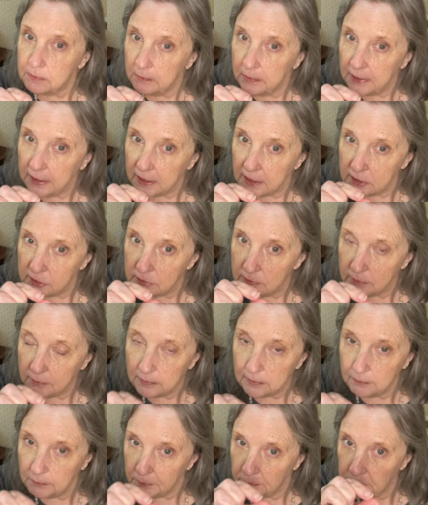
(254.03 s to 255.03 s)
little
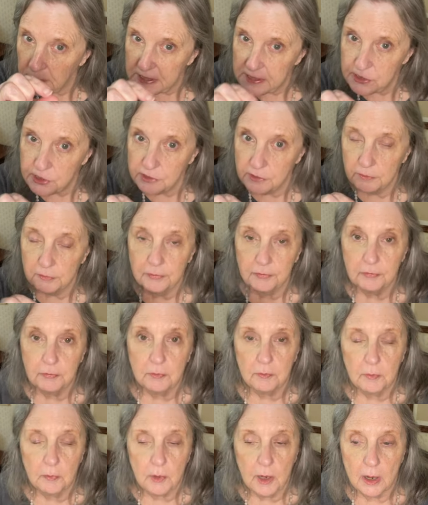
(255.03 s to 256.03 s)
piece of
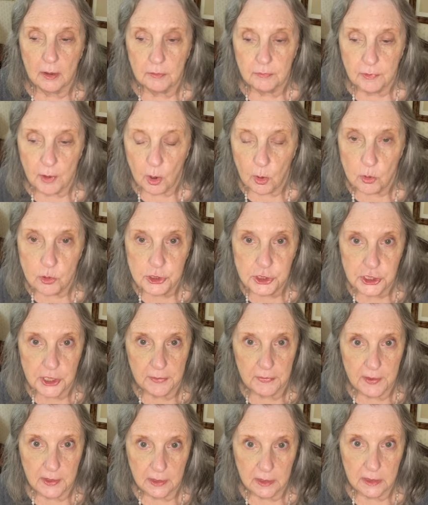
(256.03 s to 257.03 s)

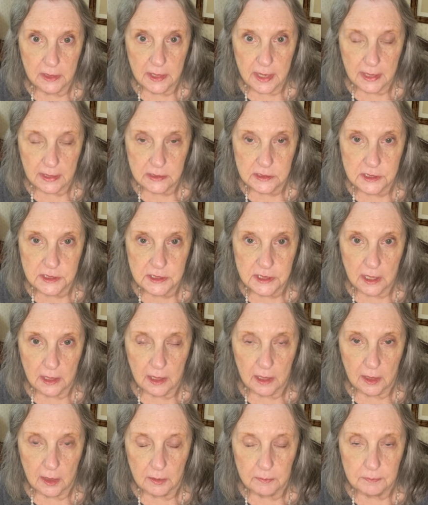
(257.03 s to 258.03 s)
ocean that connects.
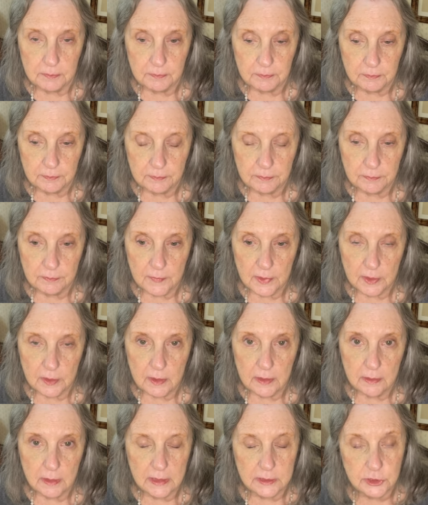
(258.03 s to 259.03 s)

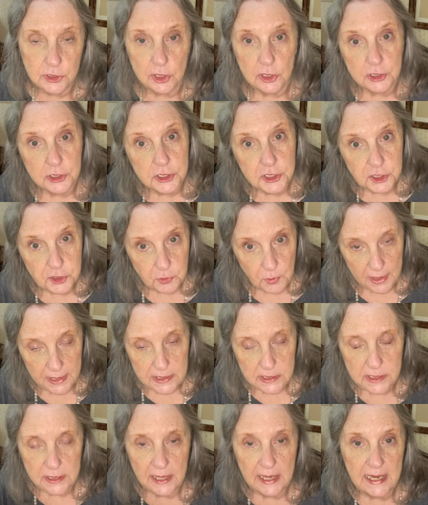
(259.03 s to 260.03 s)
It's called a
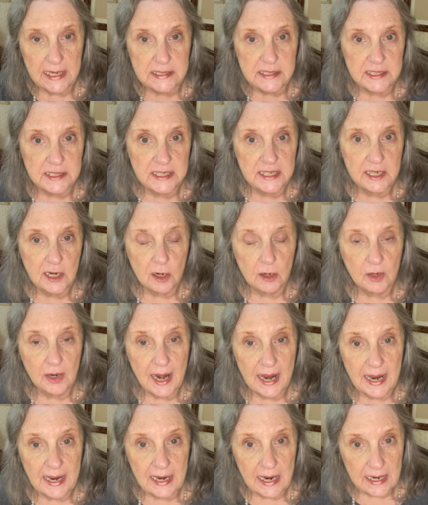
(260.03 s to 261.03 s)
strait,
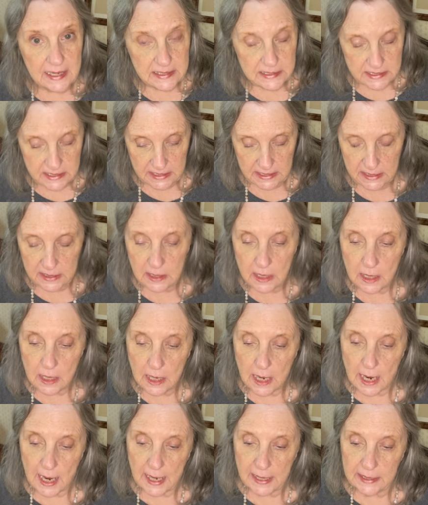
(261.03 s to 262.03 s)
S-T-R-A-I-T,
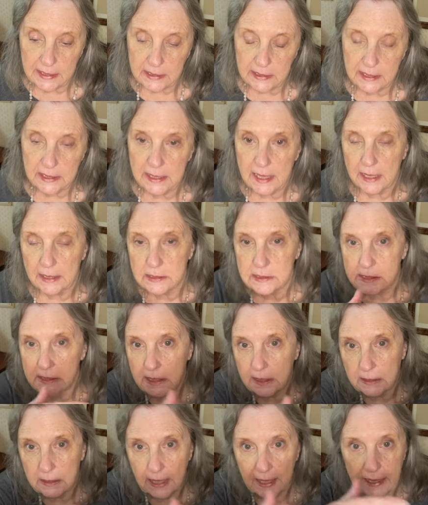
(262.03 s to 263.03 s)
and it connects
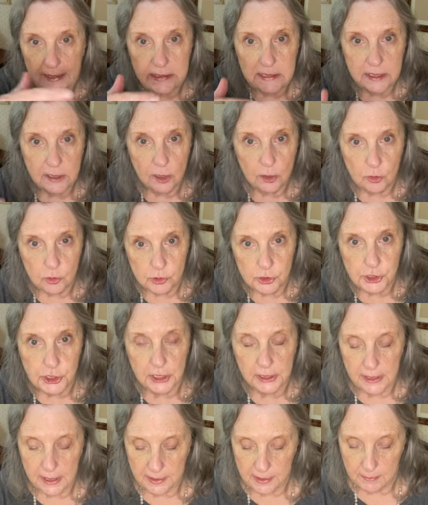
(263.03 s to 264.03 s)
the Atlantic
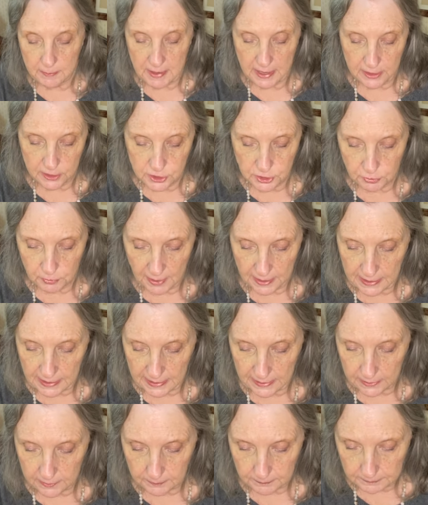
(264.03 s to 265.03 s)
Ocean and the
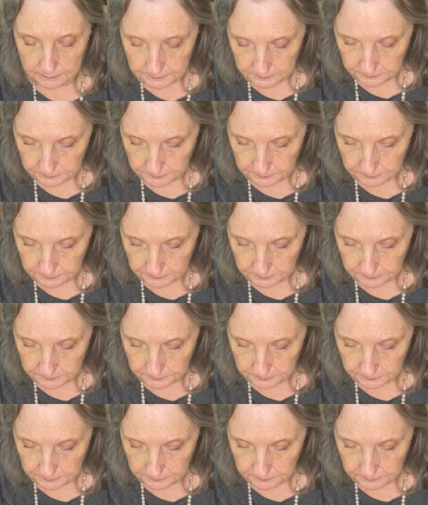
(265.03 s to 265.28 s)
Mediterranean.